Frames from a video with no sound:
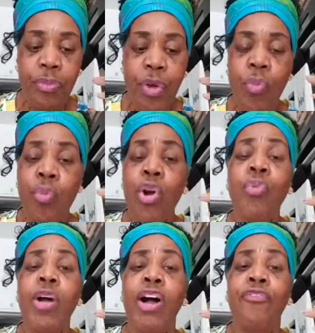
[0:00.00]
work
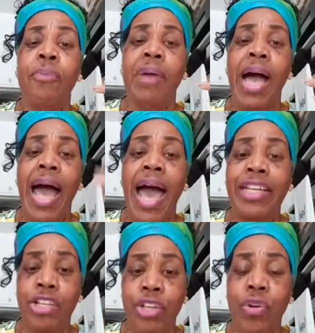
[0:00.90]
well from
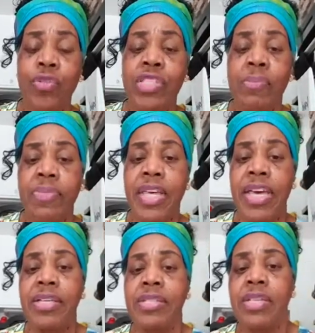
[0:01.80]
behind and learn some
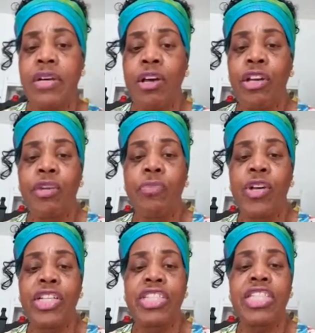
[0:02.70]
things. Good
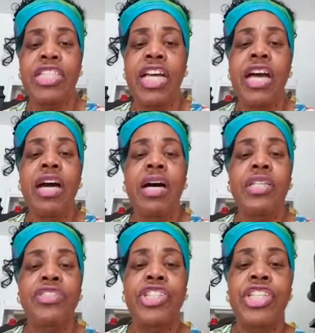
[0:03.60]
morning,
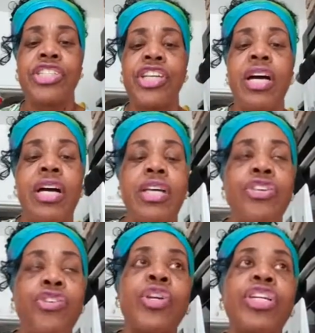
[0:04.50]
Janisha.
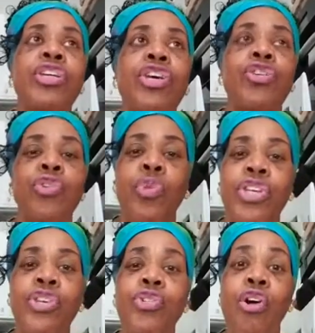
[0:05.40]
When
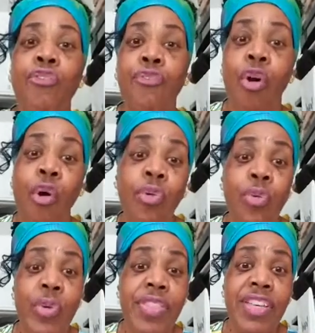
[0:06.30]
you go forward
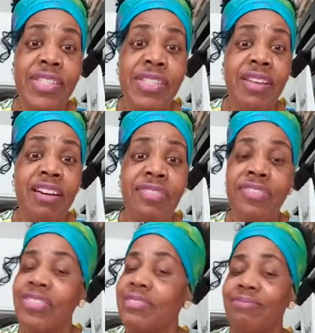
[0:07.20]
with this stuff,
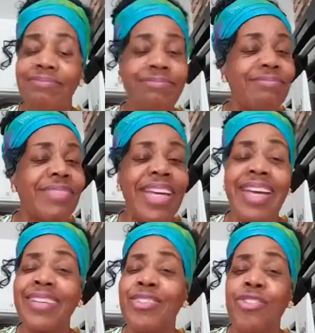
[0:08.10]

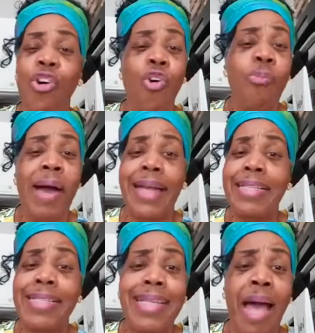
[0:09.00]
can nobody
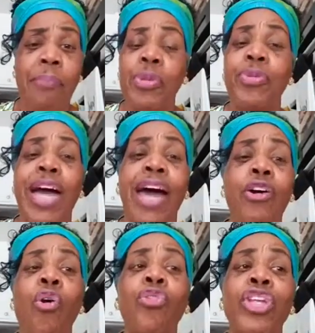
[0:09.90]
stop you. Not
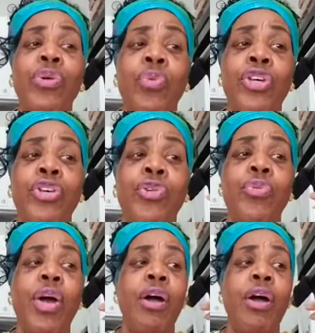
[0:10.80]
only will you